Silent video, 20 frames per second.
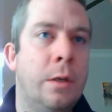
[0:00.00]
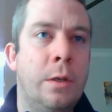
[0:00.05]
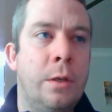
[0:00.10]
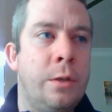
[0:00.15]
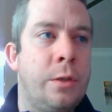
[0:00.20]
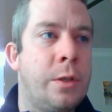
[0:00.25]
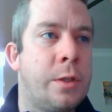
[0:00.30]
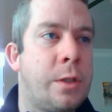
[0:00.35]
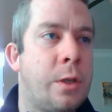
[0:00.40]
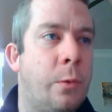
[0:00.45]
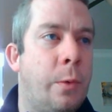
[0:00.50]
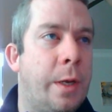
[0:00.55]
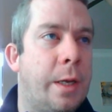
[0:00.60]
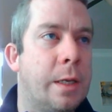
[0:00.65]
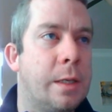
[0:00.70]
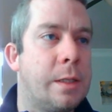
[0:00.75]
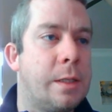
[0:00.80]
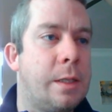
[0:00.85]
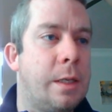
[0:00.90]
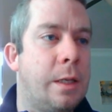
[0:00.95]
just so we can
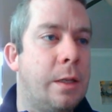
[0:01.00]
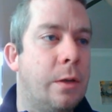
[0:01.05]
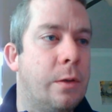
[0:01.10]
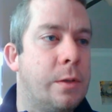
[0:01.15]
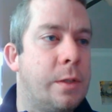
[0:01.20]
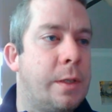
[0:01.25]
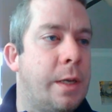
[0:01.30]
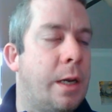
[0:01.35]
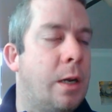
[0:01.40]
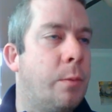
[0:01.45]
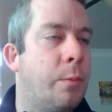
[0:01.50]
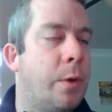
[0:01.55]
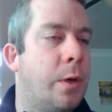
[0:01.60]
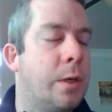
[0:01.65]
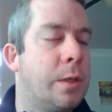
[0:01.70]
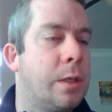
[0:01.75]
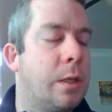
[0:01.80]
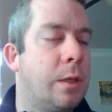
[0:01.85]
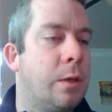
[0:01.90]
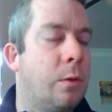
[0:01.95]
see those data
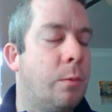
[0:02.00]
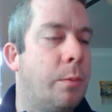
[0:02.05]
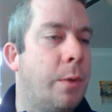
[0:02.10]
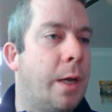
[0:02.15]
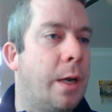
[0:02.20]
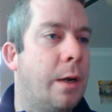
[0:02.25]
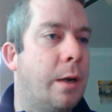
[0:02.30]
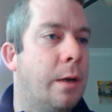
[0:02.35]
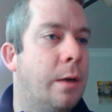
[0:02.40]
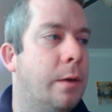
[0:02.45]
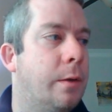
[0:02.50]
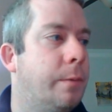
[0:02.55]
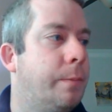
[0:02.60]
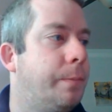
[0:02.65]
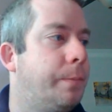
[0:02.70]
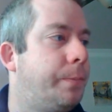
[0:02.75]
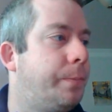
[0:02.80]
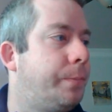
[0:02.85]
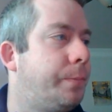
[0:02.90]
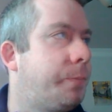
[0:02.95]
bars a little better.
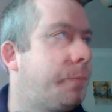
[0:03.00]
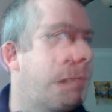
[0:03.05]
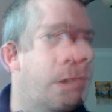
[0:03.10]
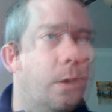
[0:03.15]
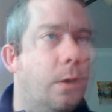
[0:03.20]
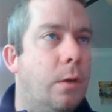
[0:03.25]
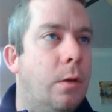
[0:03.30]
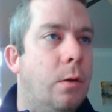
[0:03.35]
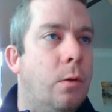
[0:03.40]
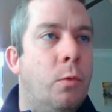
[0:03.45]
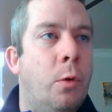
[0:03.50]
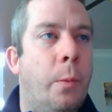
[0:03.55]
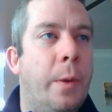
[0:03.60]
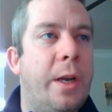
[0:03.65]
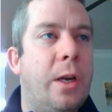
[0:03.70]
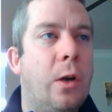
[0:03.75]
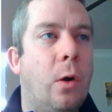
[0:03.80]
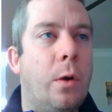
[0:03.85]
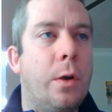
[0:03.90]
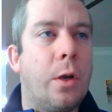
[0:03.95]
When we
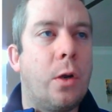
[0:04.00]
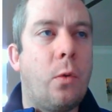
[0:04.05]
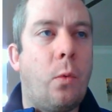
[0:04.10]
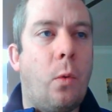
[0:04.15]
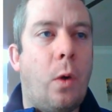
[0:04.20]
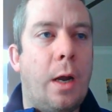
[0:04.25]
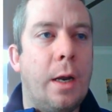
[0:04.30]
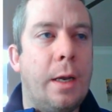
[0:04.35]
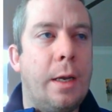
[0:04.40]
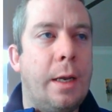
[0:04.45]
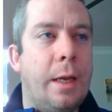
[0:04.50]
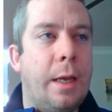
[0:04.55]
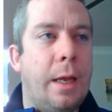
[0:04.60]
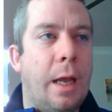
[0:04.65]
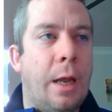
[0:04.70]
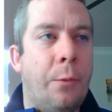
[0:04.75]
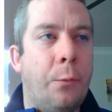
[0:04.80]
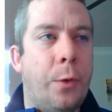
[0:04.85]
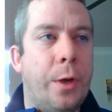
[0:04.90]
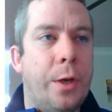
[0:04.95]
go into quantity
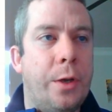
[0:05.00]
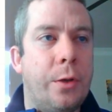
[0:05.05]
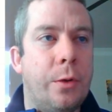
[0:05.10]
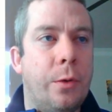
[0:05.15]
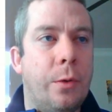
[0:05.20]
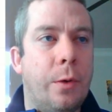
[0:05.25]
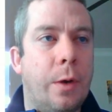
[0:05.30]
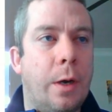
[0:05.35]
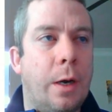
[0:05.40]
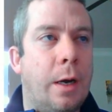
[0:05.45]
and we do